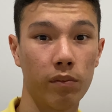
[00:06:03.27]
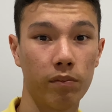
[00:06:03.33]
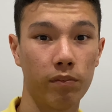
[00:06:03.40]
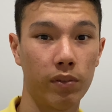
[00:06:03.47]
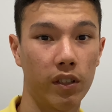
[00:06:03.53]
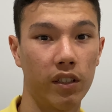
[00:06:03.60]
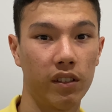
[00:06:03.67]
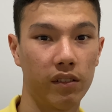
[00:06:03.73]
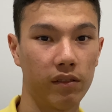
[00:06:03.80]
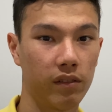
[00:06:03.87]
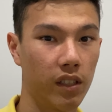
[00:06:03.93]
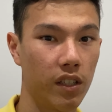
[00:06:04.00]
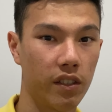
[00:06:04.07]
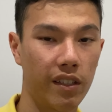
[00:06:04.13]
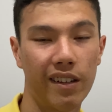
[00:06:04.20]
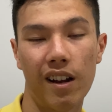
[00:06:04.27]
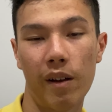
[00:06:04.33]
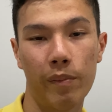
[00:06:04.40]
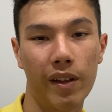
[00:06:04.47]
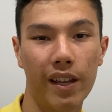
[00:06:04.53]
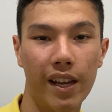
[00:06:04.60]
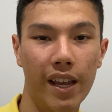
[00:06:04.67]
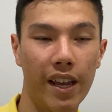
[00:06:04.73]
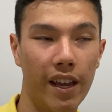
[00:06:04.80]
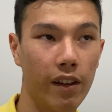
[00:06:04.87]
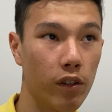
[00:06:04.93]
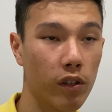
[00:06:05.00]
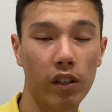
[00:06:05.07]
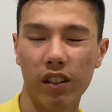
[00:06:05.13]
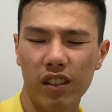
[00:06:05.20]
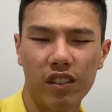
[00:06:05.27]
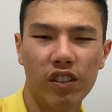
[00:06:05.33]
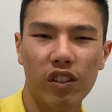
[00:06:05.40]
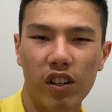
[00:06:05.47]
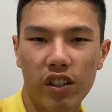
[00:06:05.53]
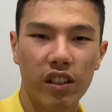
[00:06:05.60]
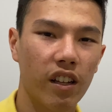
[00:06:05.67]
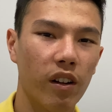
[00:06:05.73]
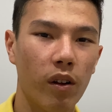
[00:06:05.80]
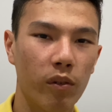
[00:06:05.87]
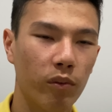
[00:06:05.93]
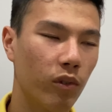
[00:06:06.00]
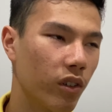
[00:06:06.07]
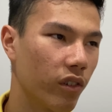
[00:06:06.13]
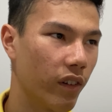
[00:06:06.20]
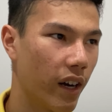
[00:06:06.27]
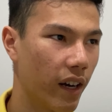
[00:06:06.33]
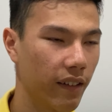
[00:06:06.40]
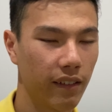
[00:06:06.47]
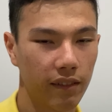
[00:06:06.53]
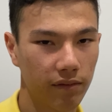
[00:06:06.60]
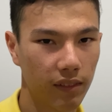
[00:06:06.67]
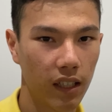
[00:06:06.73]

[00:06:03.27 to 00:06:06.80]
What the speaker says: but it's an iPad Air, you can like walk around and